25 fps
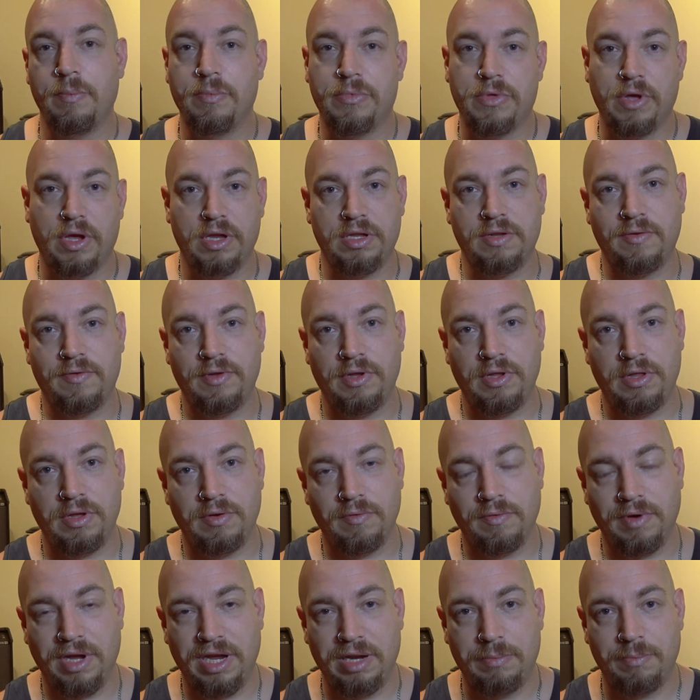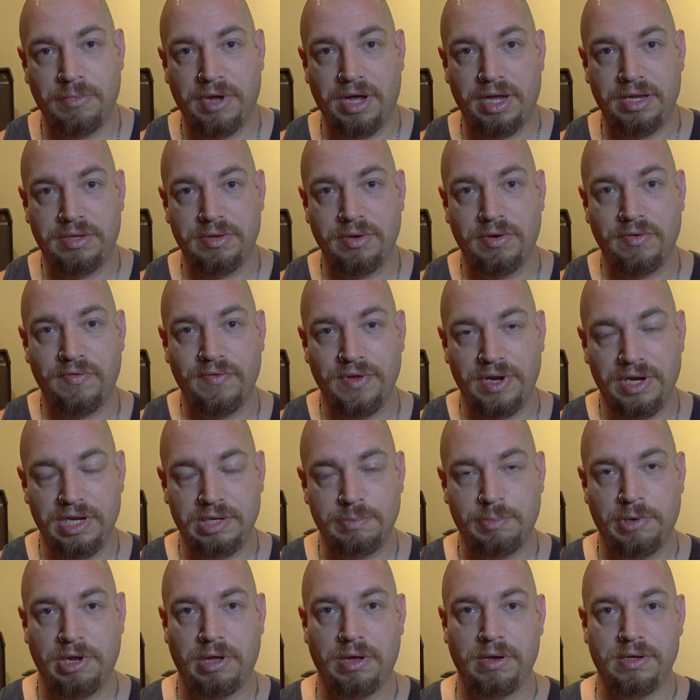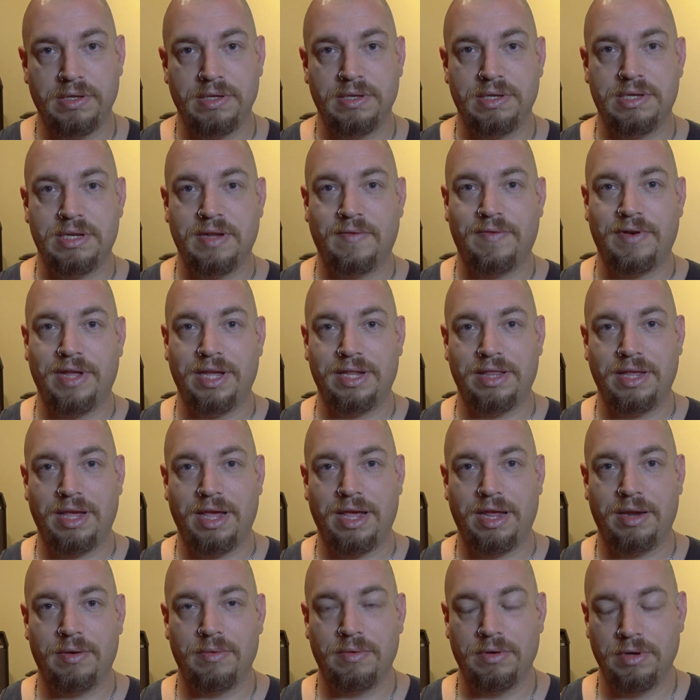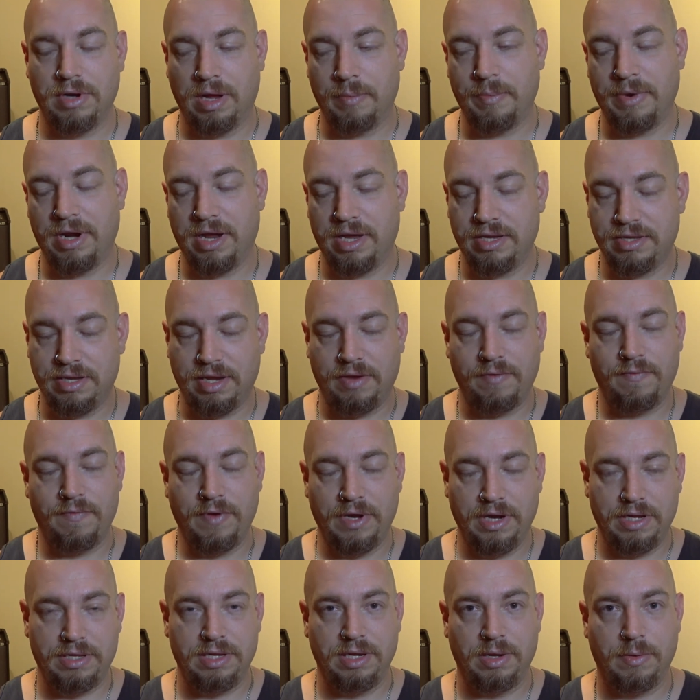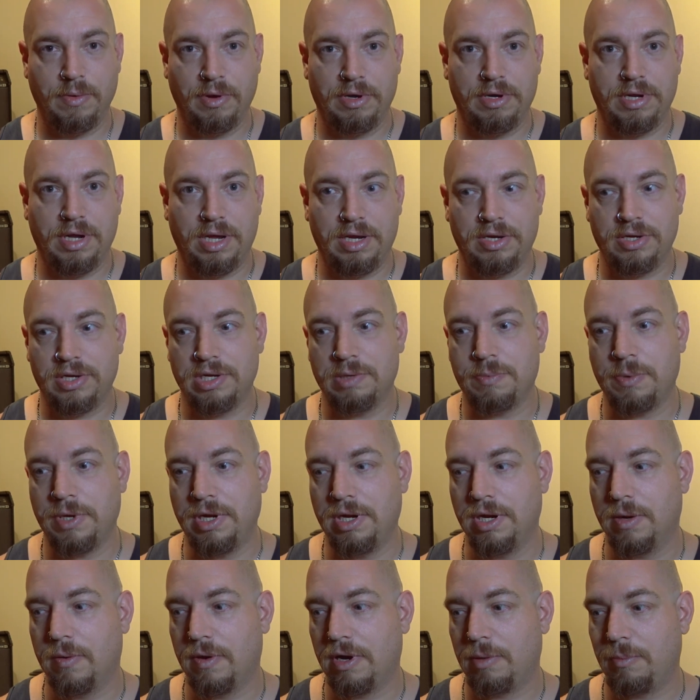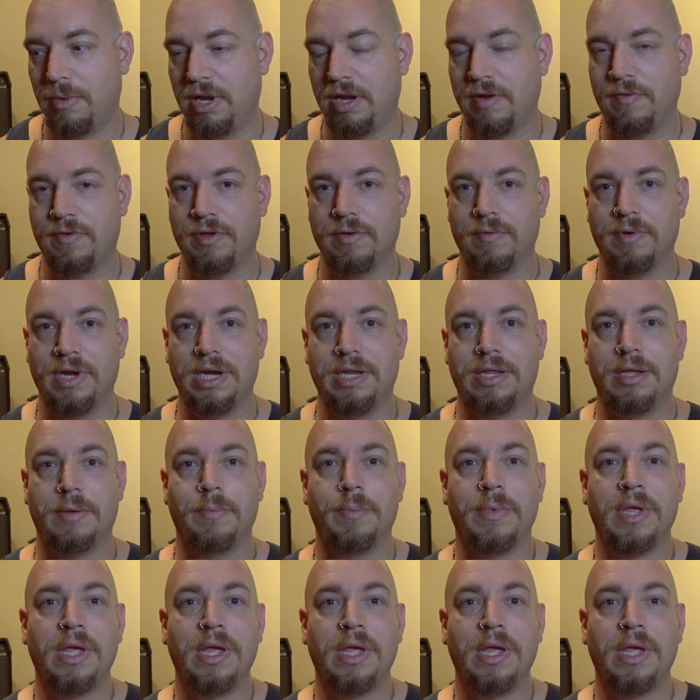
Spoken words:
Those of you that read my sort of fitness blogs and stuff like that, I mean, I say fitness in quotations, but you know what I mean if you read them,